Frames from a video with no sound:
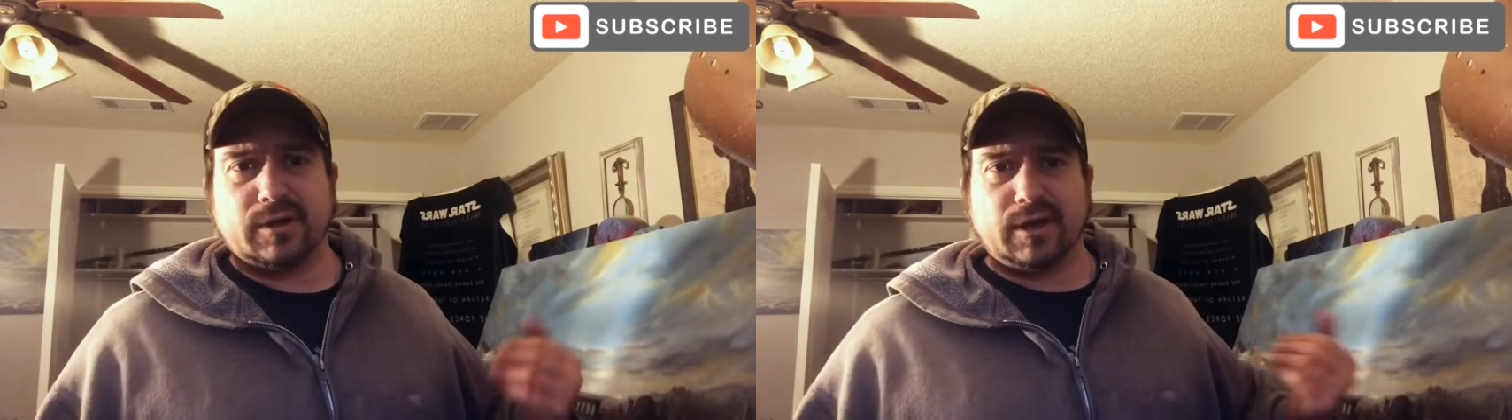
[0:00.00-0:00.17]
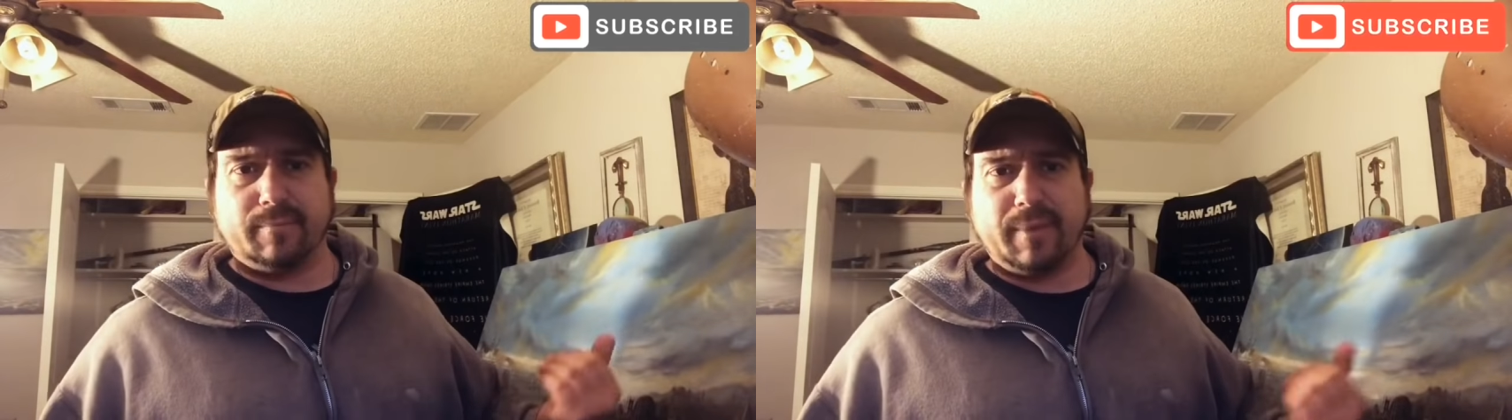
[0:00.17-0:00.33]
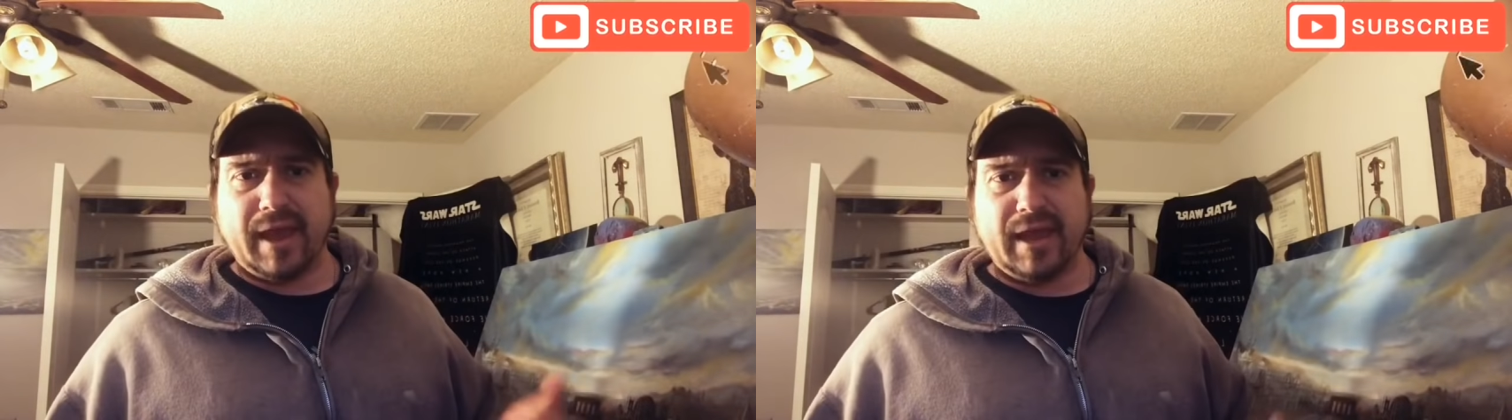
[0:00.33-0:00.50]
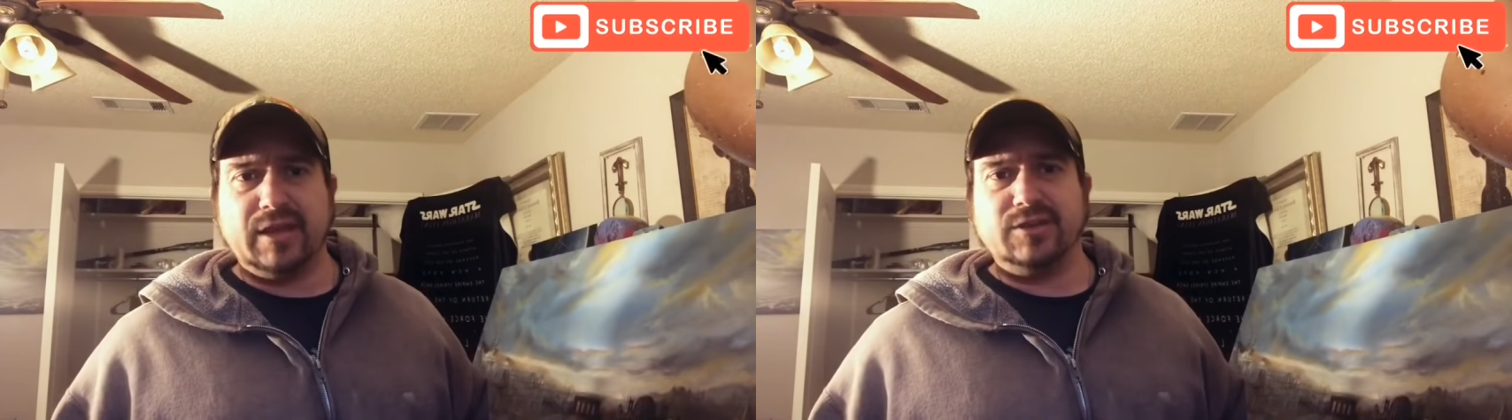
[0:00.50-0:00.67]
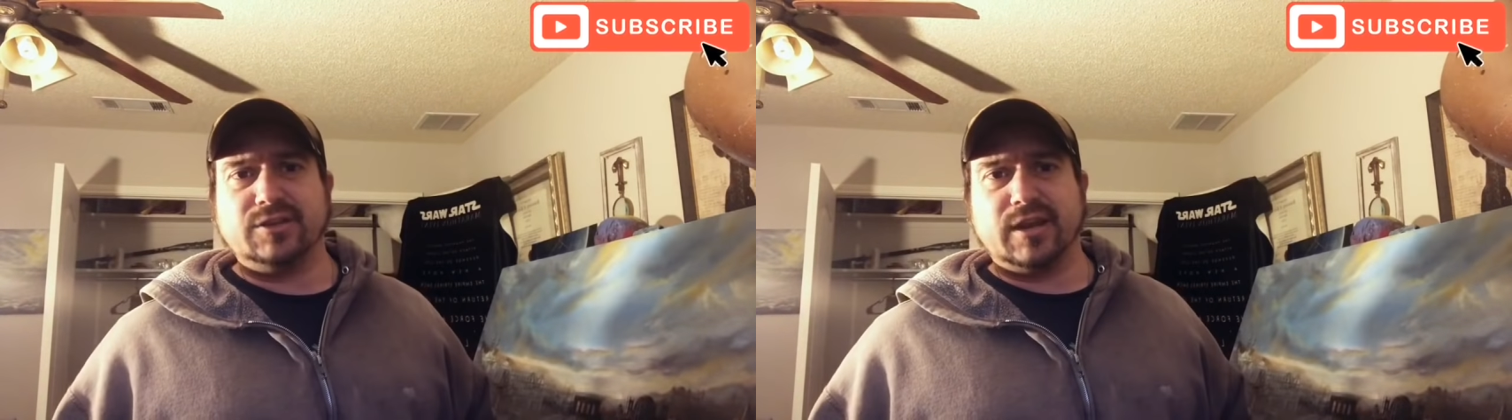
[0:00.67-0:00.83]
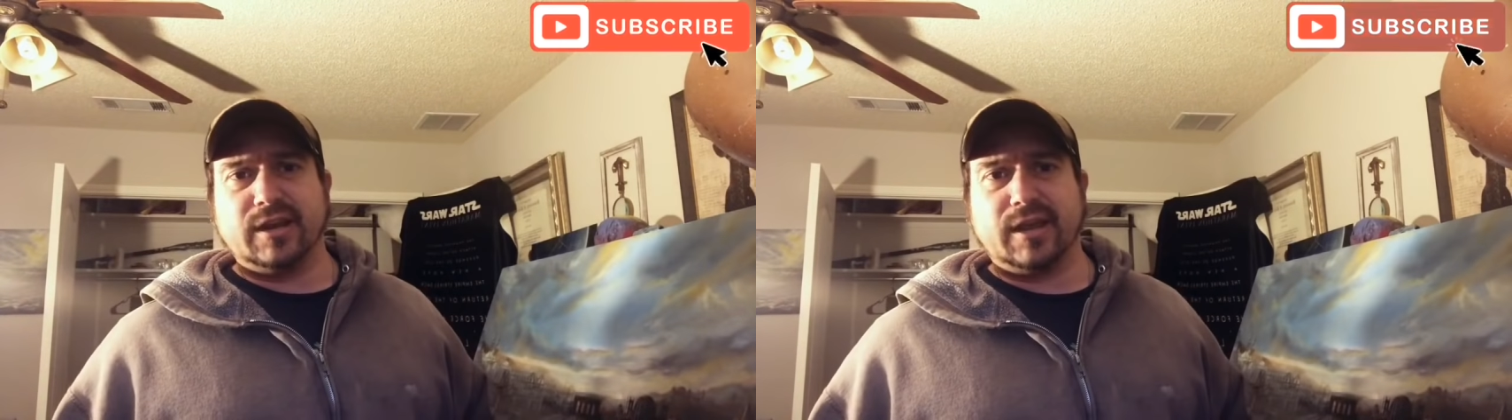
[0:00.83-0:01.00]
I got a
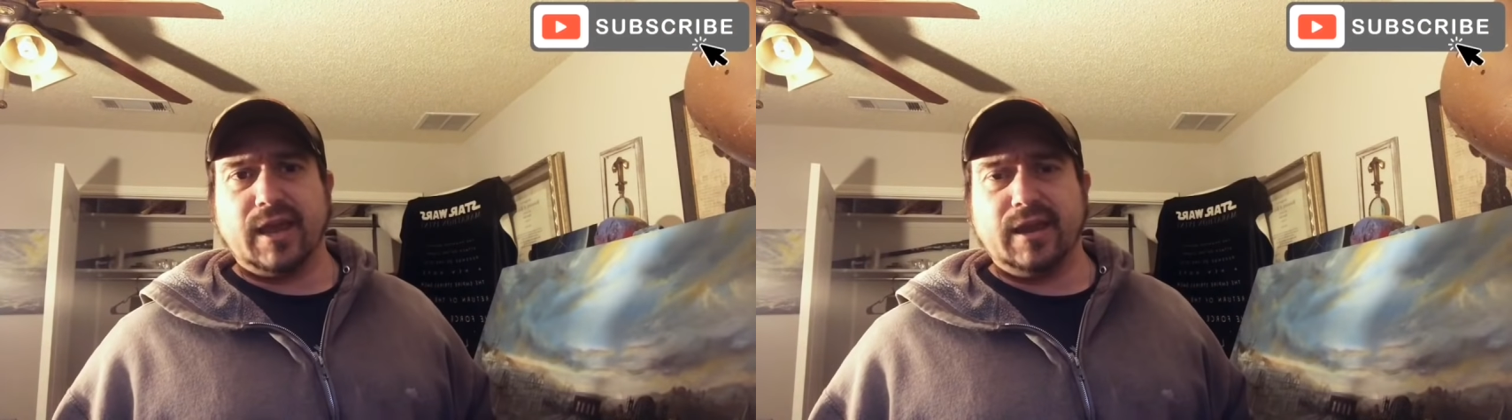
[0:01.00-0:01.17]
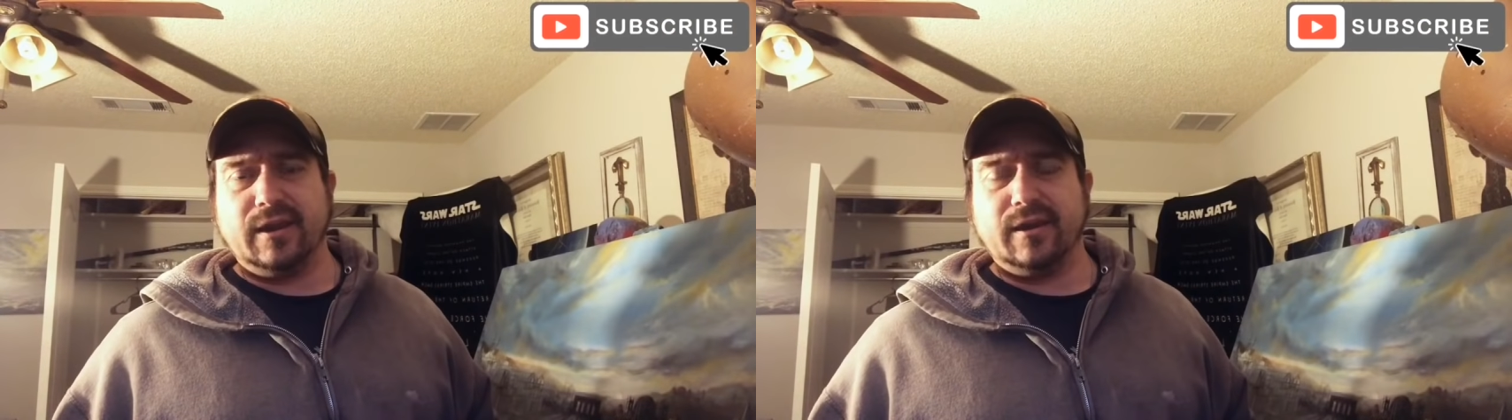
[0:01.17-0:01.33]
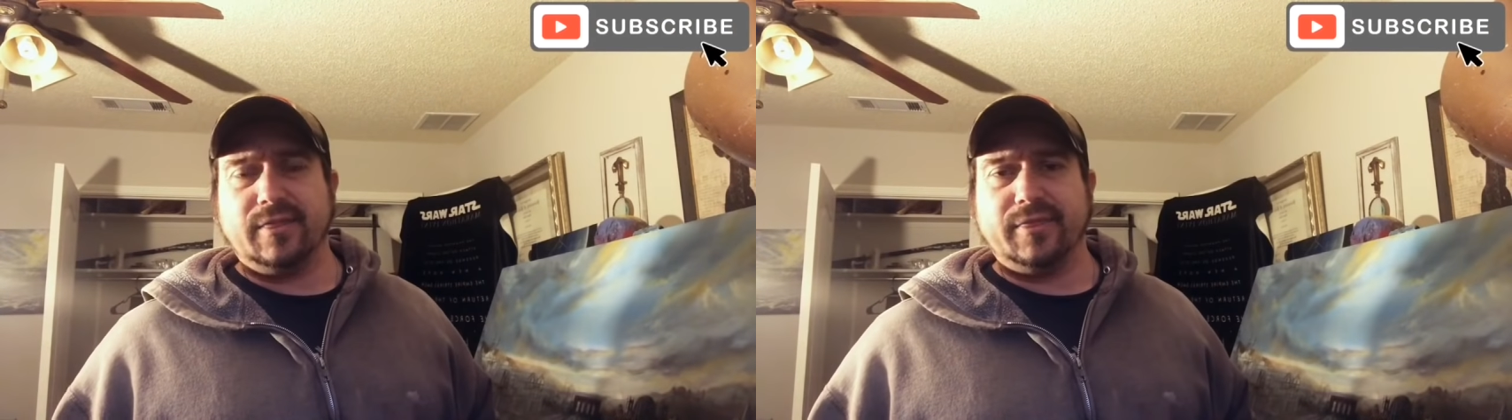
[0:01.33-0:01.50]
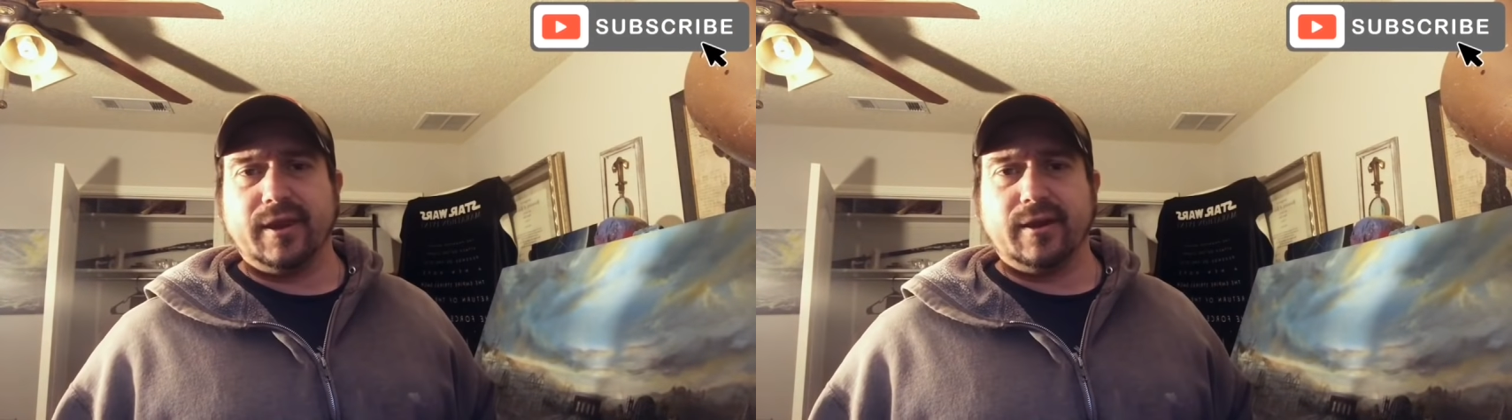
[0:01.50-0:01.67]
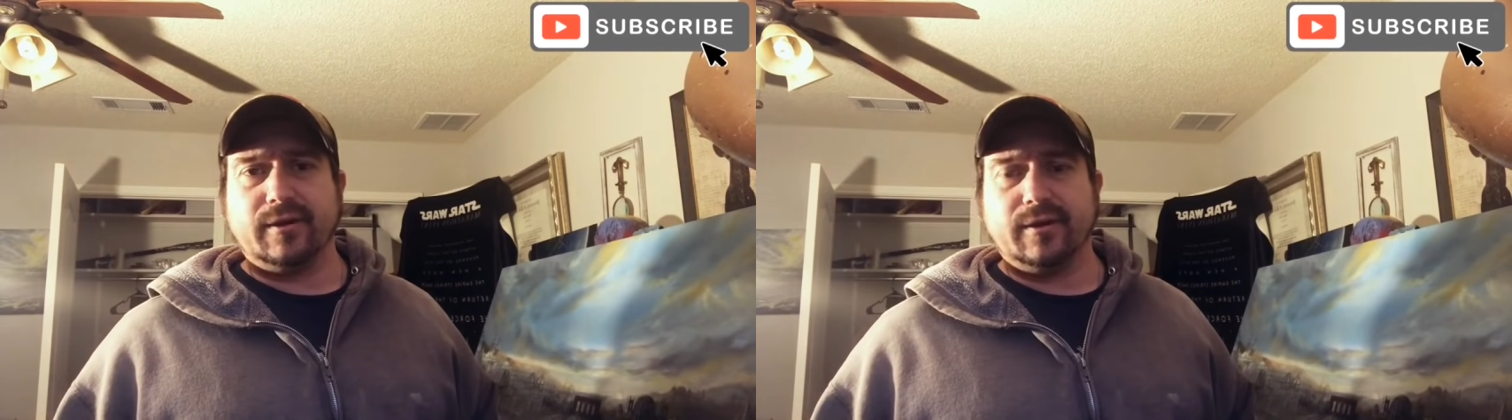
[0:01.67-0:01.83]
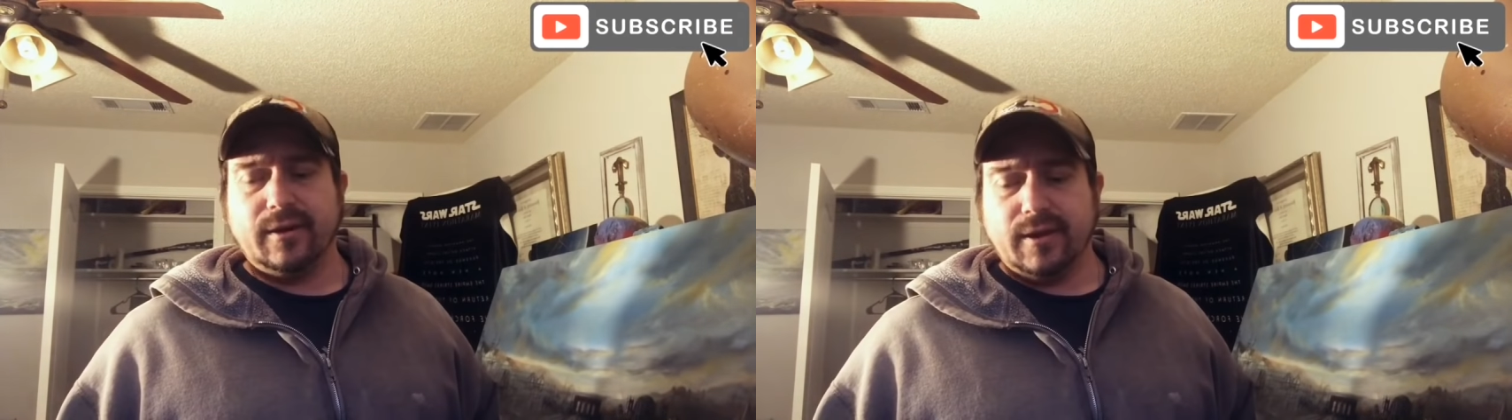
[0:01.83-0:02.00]
page dedicated on
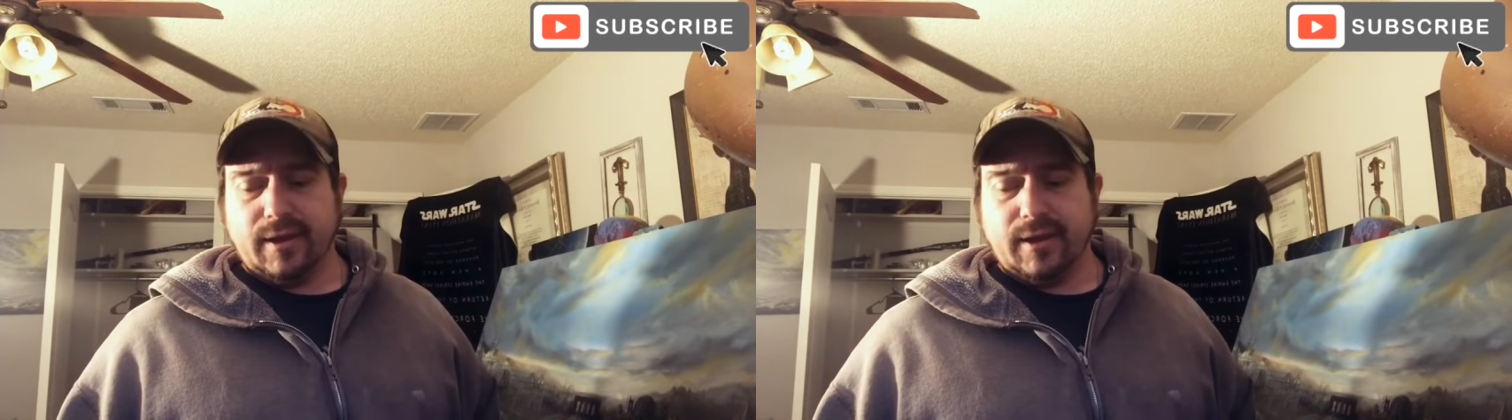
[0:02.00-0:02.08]
there,